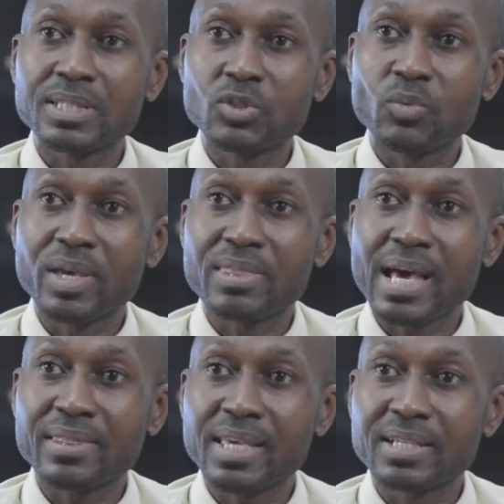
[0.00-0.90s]
way
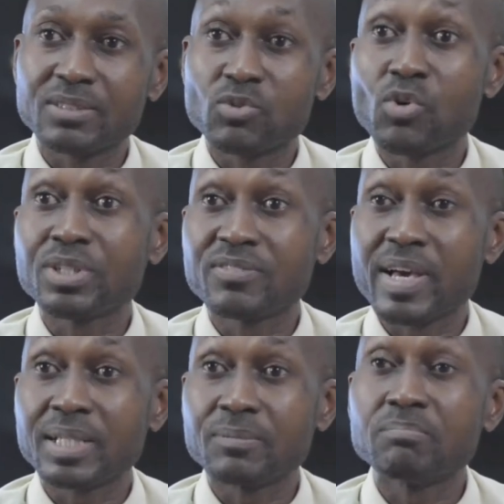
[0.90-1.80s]
that they could grow and
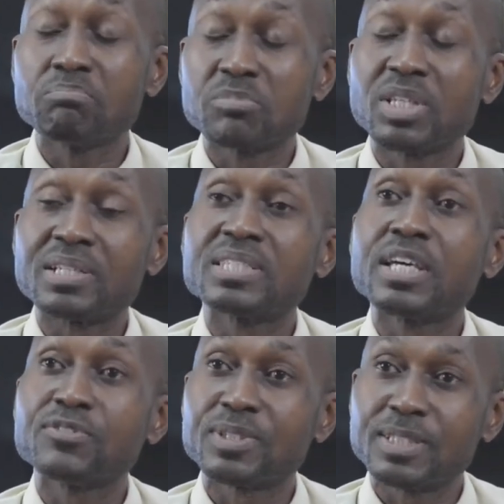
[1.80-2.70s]
develop
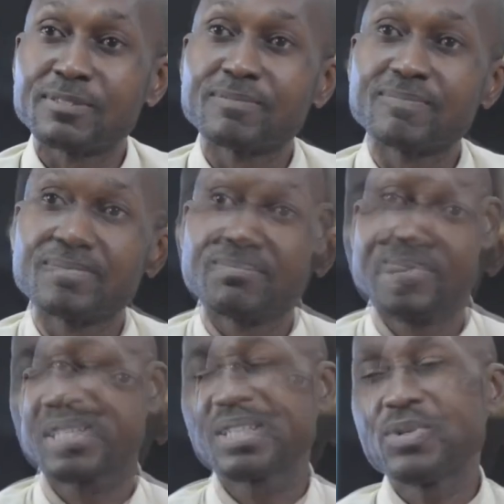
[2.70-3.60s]
successfully.
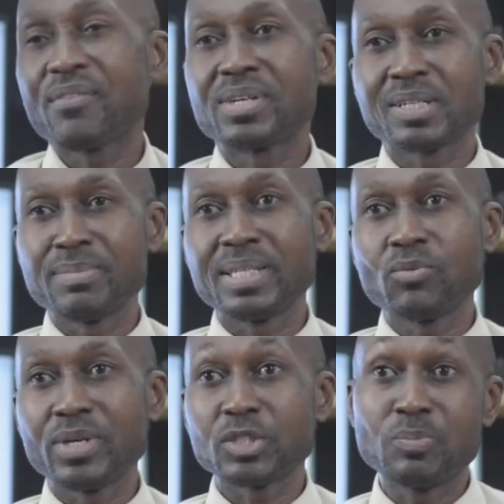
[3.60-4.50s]
Basically, we have a committee
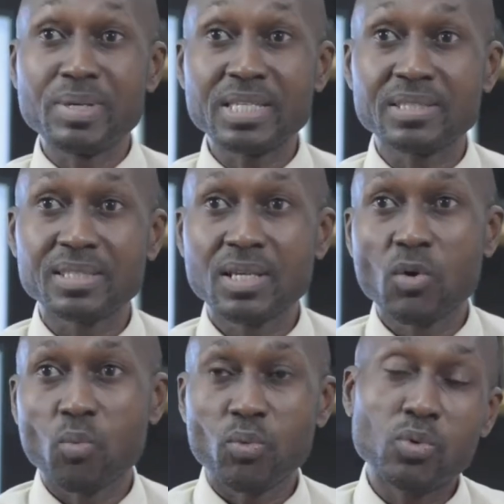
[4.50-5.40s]
which meets
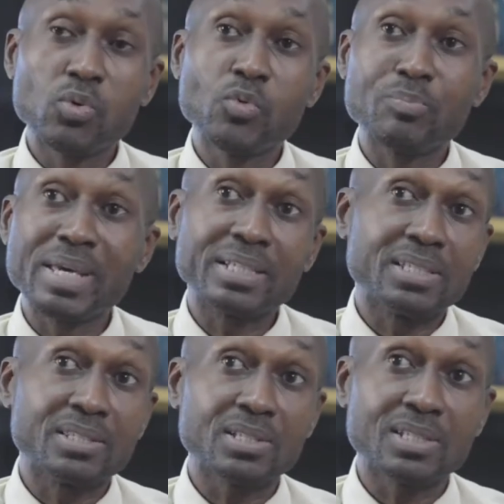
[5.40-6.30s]
who will make a
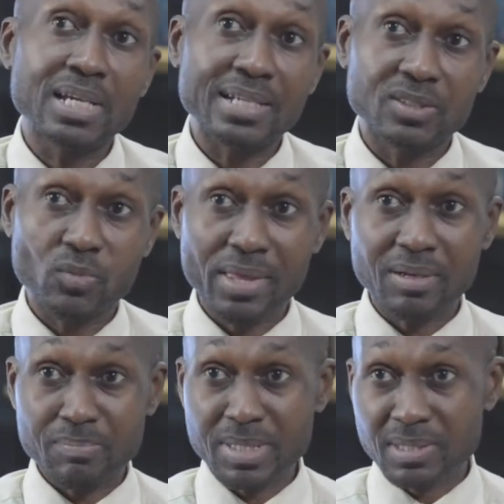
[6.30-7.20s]
decision as to whether a
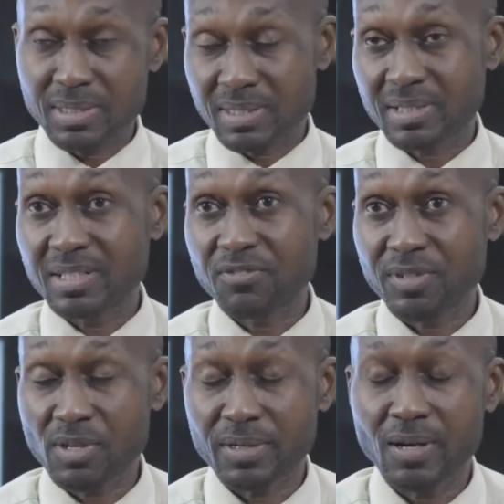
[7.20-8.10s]
business is a good
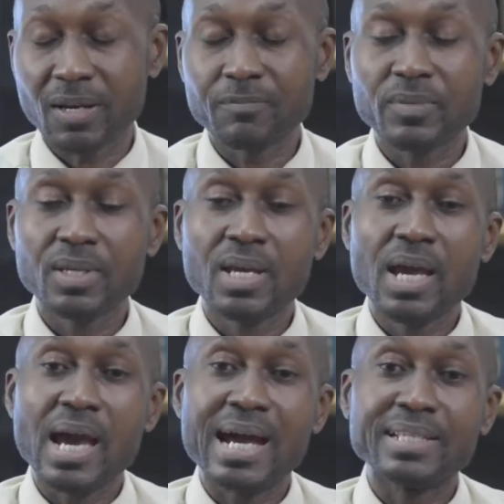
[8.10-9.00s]
fit or not.
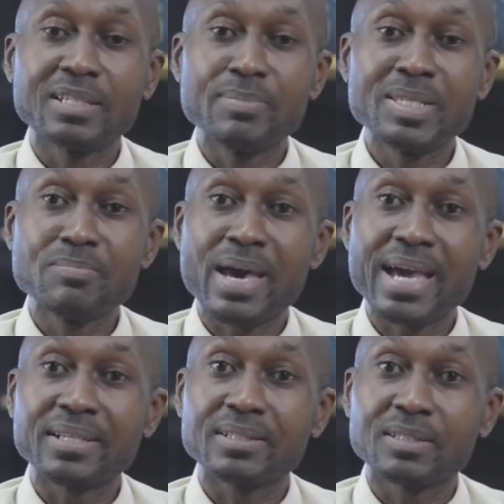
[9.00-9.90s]
And the
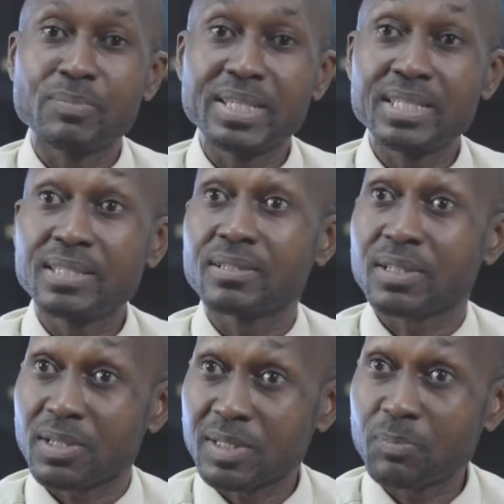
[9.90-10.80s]
committee
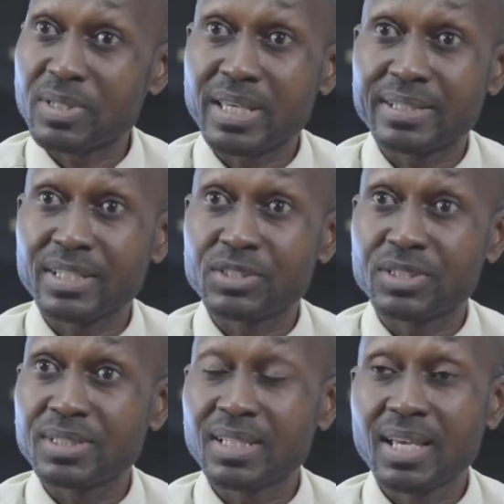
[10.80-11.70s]
heard their
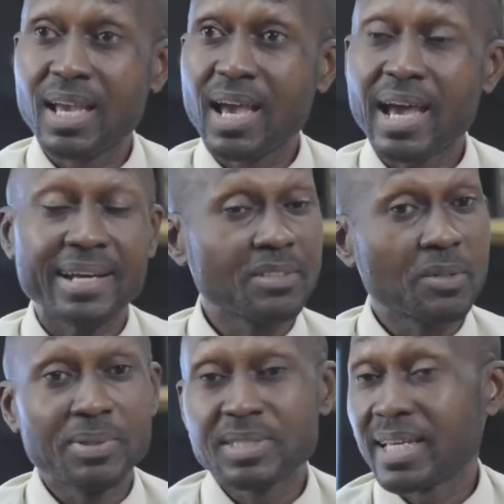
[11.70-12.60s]
presentation, and the
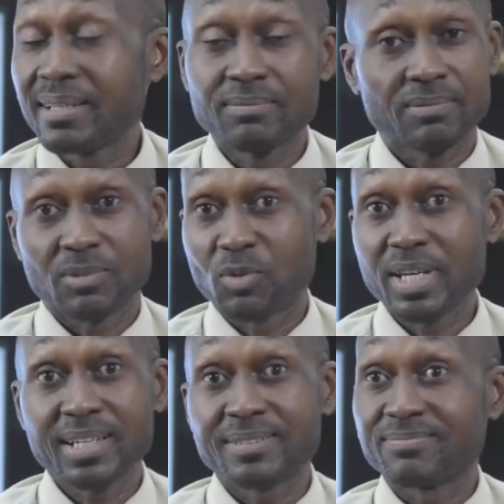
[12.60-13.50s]
committee said, great,